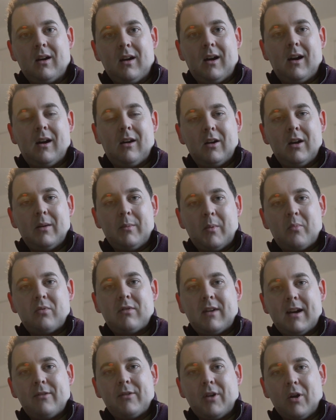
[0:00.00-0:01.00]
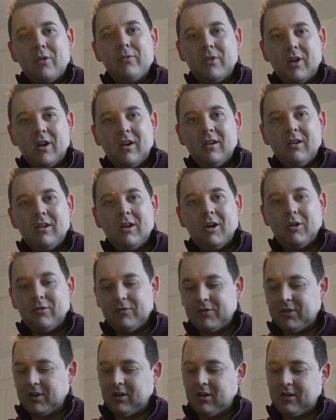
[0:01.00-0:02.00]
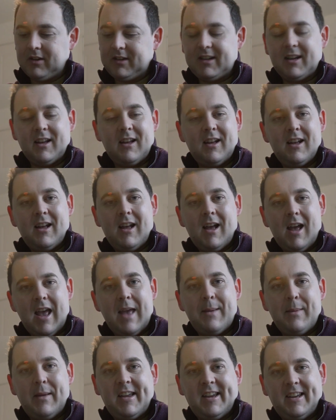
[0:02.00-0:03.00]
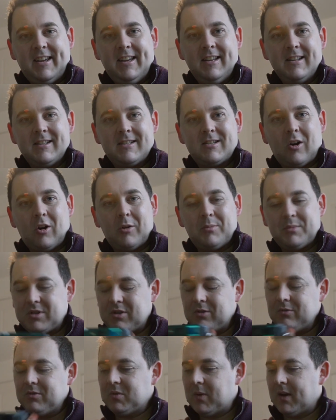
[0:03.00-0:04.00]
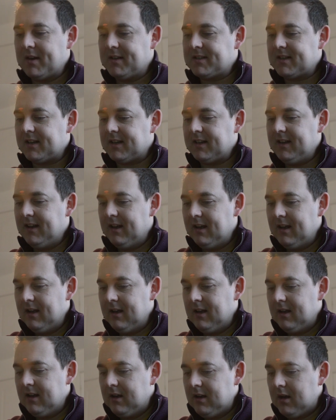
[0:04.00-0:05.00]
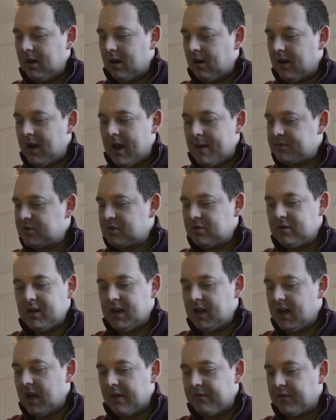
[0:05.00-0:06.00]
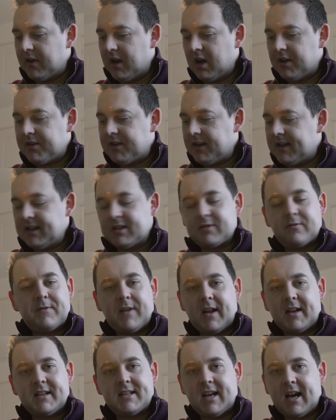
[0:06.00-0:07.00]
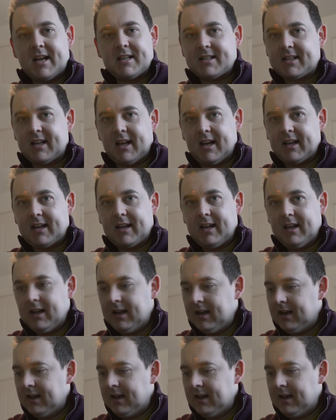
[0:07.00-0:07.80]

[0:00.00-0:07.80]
I am a proud owner of the Leica ME Type 220. I absolutely love it. I think it's fantastic.